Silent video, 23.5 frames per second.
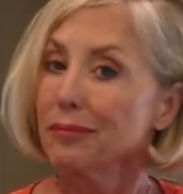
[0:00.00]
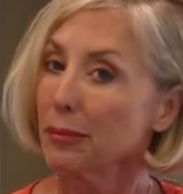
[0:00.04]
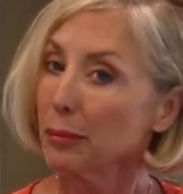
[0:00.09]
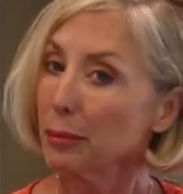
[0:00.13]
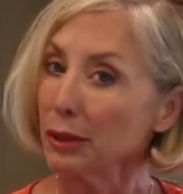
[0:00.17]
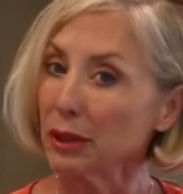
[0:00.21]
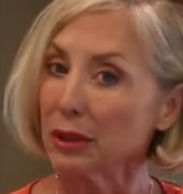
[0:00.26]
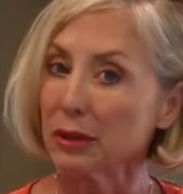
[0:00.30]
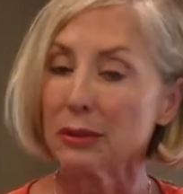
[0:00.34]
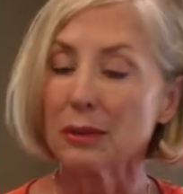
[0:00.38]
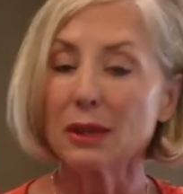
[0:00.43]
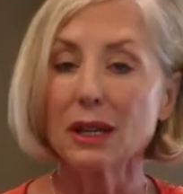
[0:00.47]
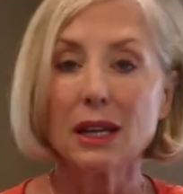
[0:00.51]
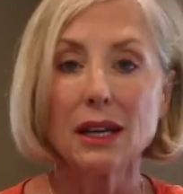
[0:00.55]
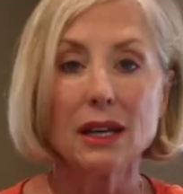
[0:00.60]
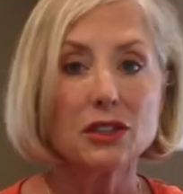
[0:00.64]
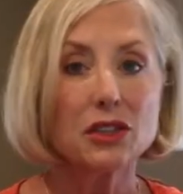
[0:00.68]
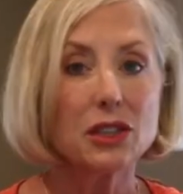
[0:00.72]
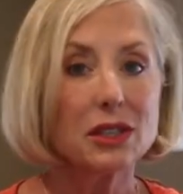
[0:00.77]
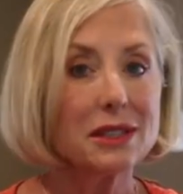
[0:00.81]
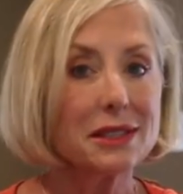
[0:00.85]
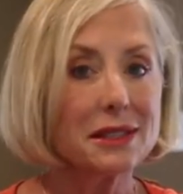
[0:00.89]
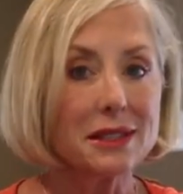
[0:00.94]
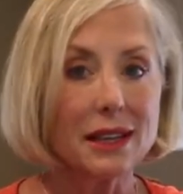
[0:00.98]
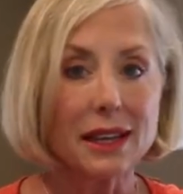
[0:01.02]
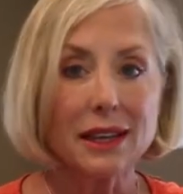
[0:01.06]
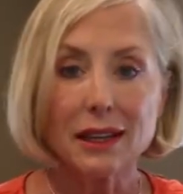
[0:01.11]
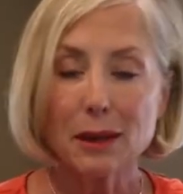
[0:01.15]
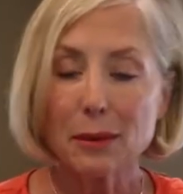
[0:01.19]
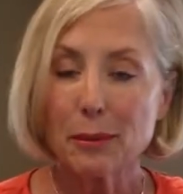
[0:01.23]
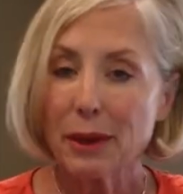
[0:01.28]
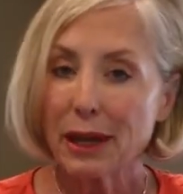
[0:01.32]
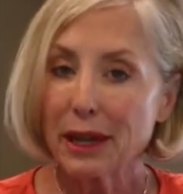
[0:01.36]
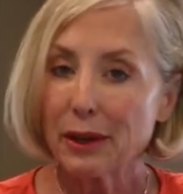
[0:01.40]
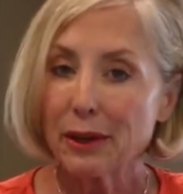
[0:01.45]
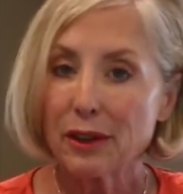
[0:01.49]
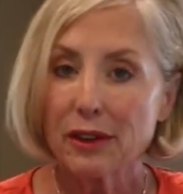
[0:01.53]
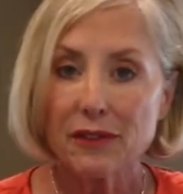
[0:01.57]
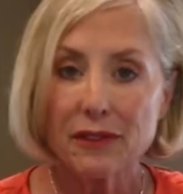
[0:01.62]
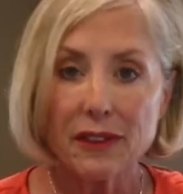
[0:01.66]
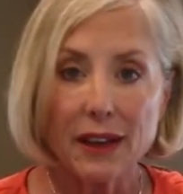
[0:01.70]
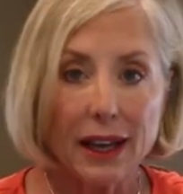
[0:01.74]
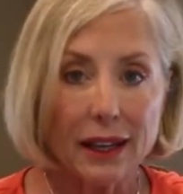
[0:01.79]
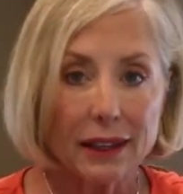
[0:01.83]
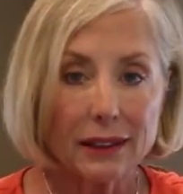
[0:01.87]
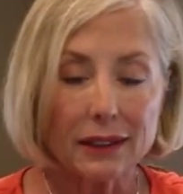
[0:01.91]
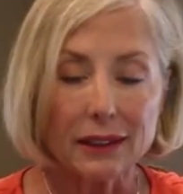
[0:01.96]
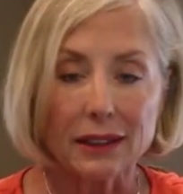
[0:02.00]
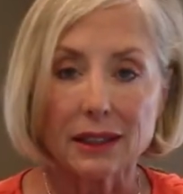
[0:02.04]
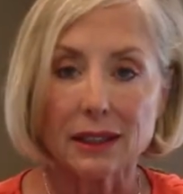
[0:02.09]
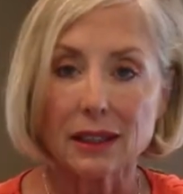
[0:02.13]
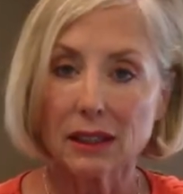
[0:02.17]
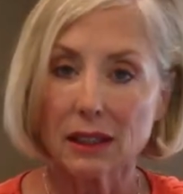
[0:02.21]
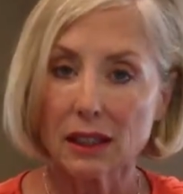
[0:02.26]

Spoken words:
Boom. Just say it matter-of-factly.